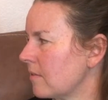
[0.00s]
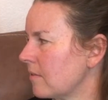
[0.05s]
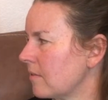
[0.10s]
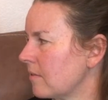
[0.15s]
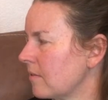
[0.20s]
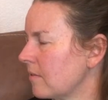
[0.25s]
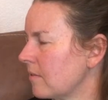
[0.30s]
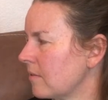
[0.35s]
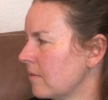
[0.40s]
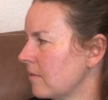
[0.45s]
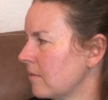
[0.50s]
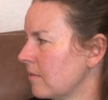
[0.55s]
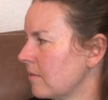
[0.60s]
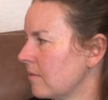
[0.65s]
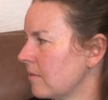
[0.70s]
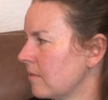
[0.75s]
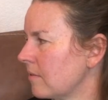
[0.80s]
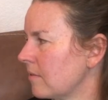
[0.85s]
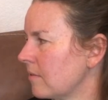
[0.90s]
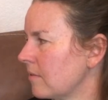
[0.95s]

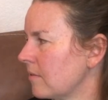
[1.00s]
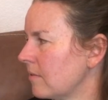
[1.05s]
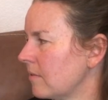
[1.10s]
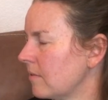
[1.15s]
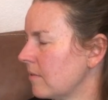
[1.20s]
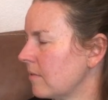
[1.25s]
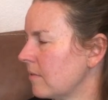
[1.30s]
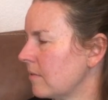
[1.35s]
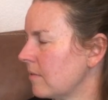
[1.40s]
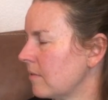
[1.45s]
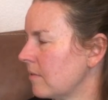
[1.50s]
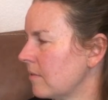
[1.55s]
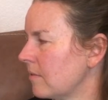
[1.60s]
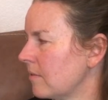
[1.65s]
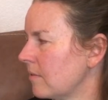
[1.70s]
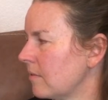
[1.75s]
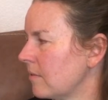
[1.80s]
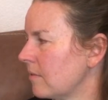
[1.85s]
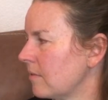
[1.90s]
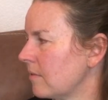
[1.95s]

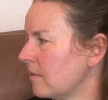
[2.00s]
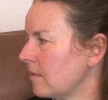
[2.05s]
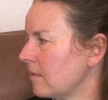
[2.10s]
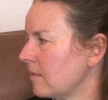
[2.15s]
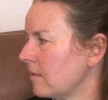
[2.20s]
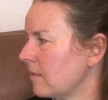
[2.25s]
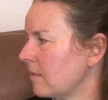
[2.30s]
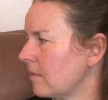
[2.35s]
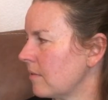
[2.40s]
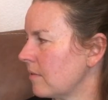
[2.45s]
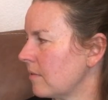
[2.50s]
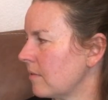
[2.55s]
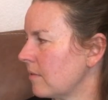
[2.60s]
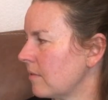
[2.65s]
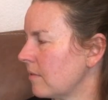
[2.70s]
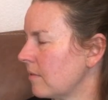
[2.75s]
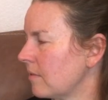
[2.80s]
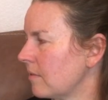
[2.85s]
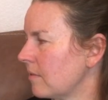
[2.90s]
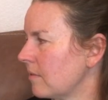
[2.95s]

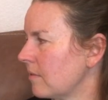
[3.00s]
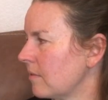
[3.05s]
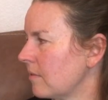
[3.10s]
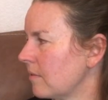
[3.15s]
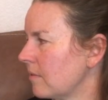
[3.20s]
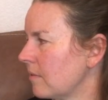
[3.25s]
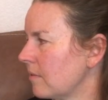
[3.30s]
(silent)